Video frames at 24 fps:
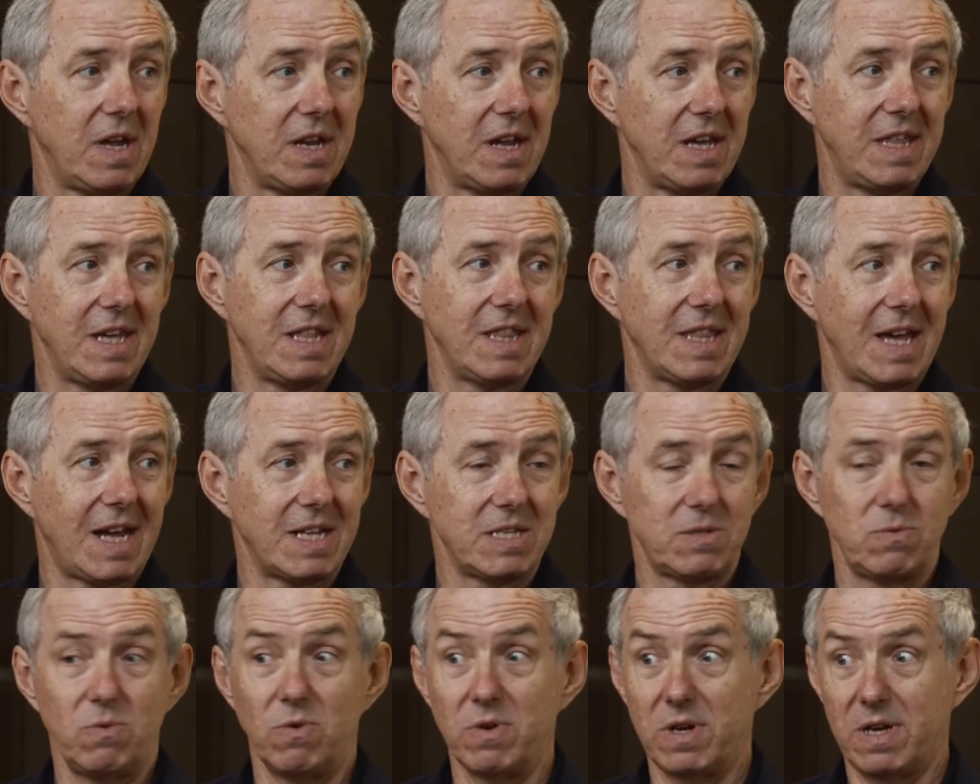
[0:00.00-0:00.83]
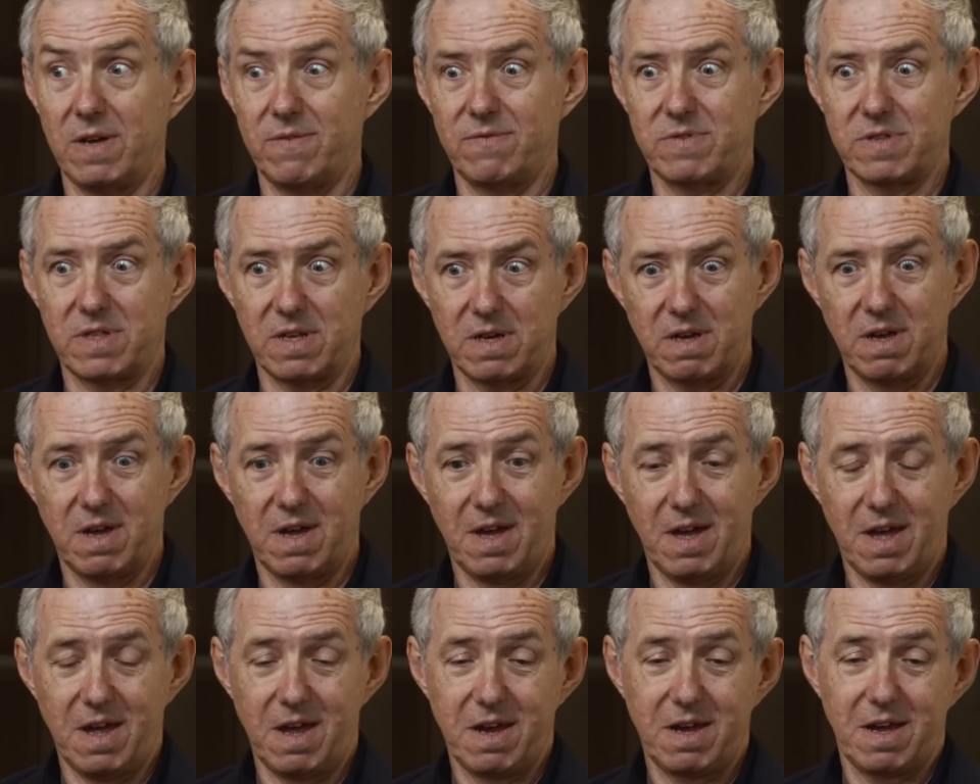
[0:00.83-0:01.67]
And I think that's what gives the
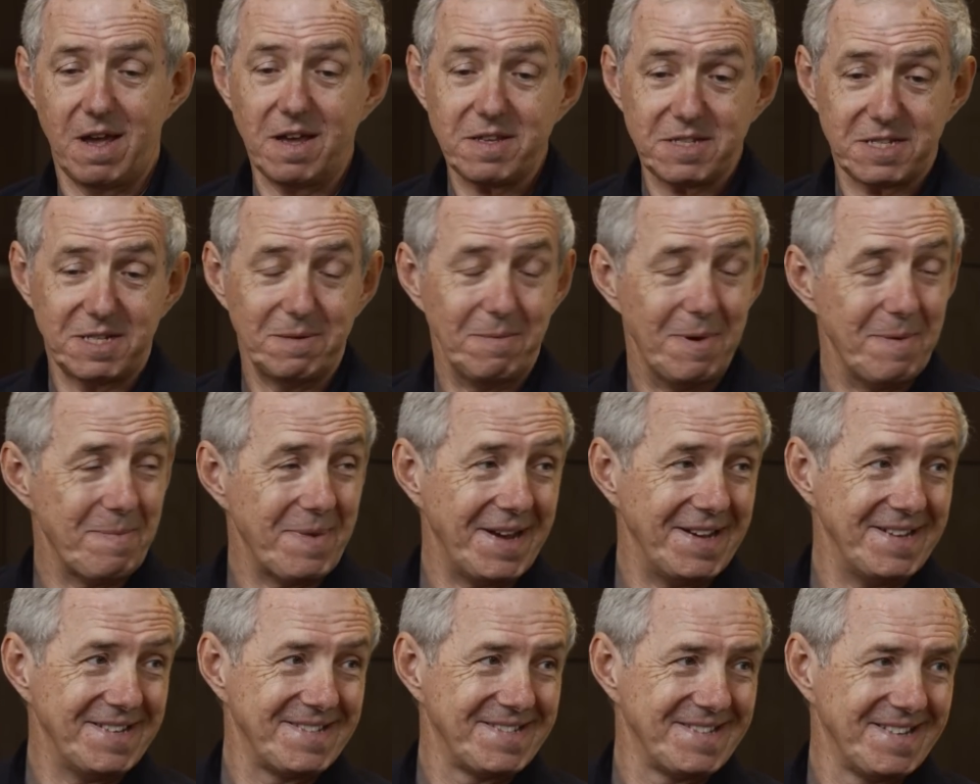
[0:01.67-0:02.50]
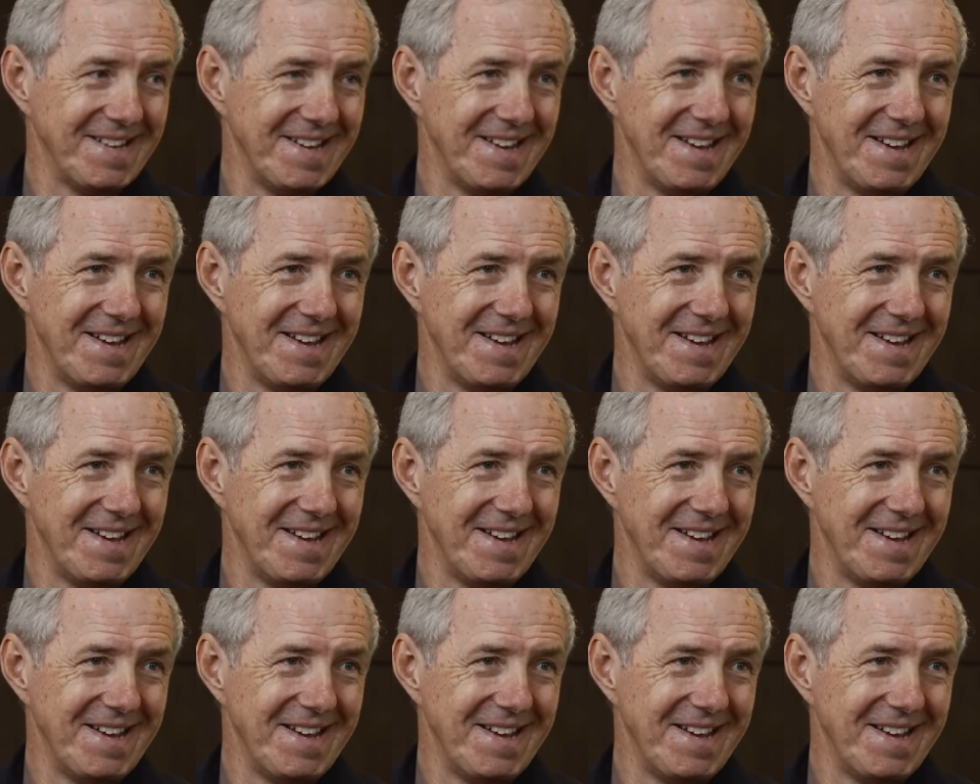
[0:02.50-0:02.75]
customer base